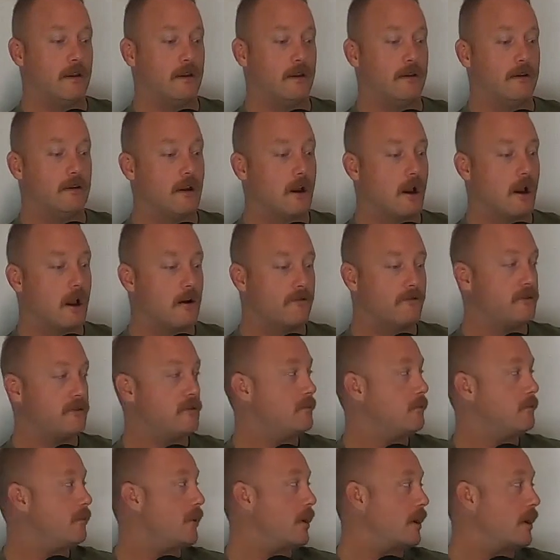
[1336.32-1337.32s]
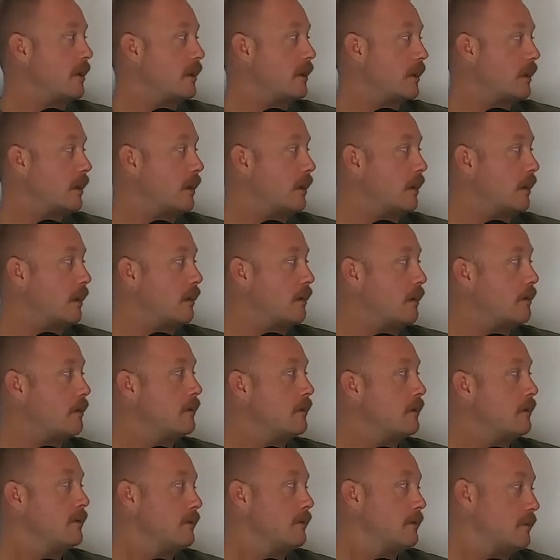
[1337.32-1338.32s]
go out for some brekkie,
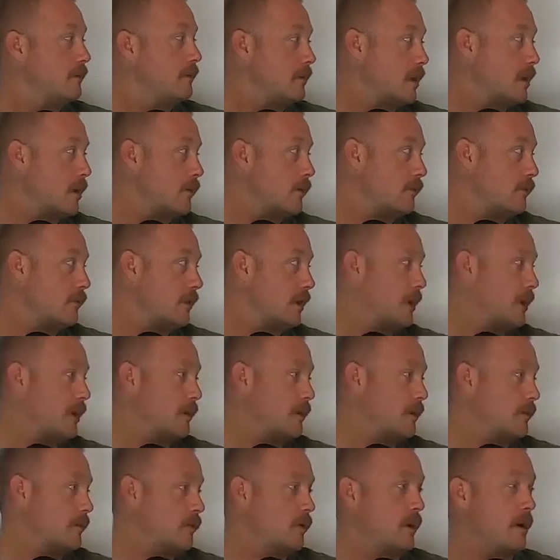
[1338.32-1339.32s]
go in there, line up.